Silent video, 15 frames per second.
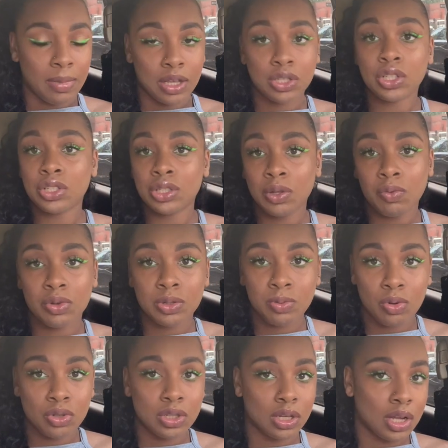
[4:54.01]
My sister was
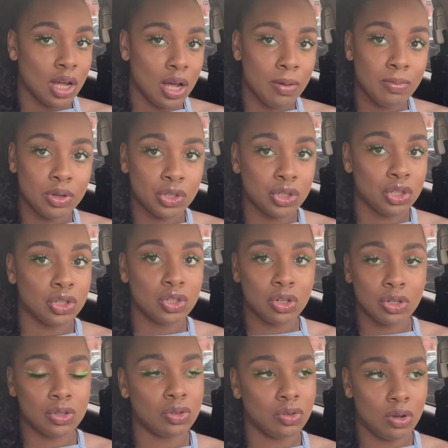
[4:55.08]
supposed to come, but she
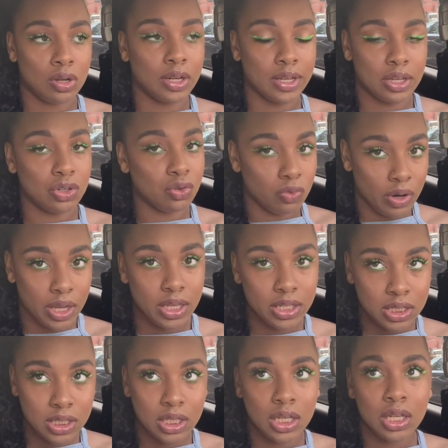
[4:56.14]
took too long to get
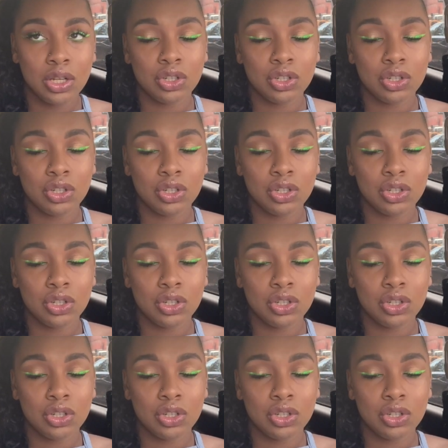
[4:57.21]
dressed.